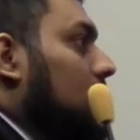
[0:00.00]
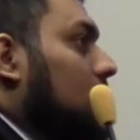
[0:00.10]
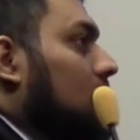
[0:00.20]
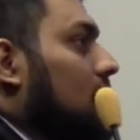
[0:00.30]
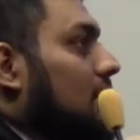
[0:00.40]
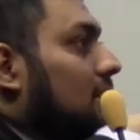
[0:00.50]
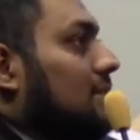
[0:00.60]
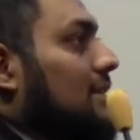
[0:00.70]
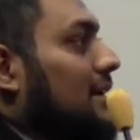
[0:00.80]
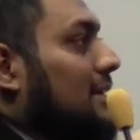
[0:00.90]
So
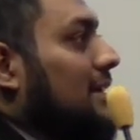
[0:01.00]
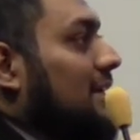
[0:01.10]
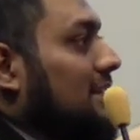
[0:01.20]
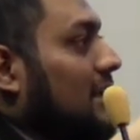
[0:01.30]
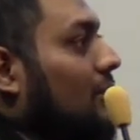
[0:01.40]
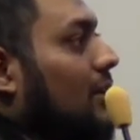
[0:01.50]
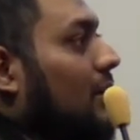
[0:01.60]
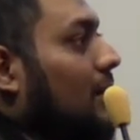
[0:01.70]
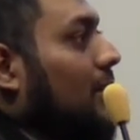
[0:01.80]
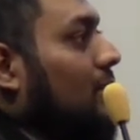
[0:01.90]
it's
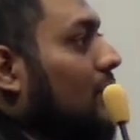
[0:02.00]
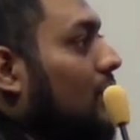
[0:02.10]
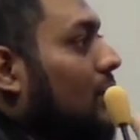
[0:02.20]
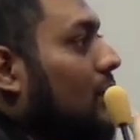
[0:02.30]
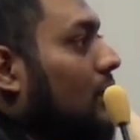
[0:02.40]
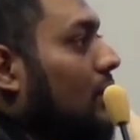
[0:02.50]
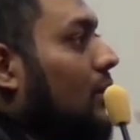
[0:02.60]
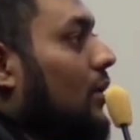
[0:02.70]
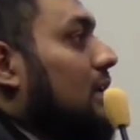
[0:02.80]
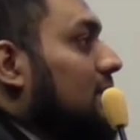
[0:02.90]
now about
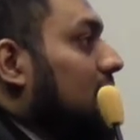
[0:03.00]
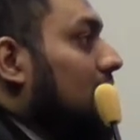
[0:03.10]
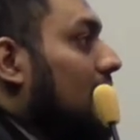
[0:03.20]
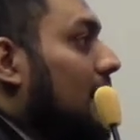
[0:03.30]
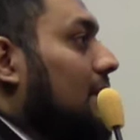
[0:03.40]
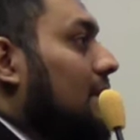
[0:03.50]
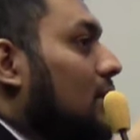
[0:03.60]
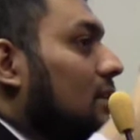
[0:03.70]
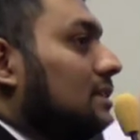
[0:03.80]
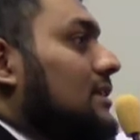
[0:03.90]
knowledge, and the
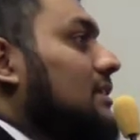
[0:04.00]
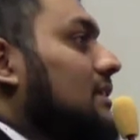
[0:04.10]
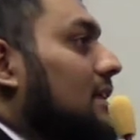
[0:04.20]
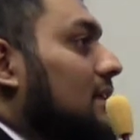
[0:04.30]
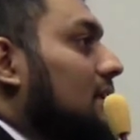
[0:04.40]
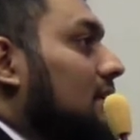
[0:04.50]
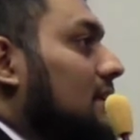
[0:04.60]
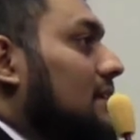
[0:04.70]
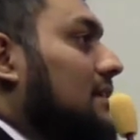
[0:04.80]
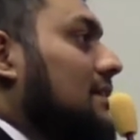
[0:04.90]
knowledge engineer,
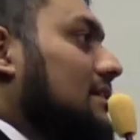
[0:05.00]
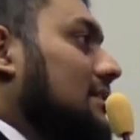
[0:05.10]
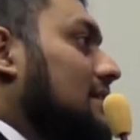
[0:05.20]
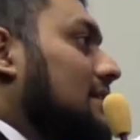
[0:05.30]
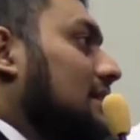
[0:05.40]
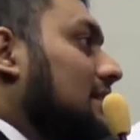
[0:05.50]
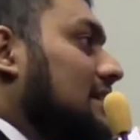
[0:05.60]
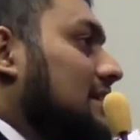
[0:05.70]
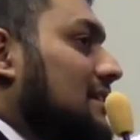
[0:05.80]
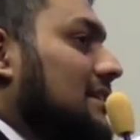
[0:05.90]

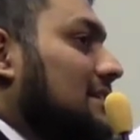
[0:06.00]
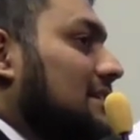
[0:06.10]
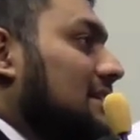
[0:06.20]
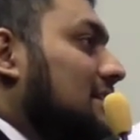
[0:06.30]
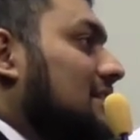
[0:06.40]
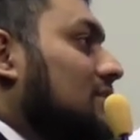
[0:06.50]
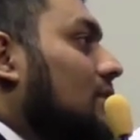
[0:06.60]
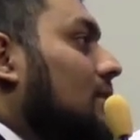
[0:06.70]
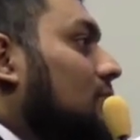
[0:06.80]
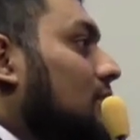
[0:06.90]
it's
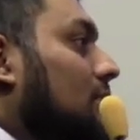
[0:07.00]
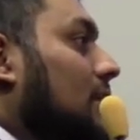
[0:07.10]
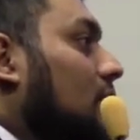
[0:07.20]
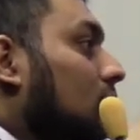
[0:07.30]
all up to him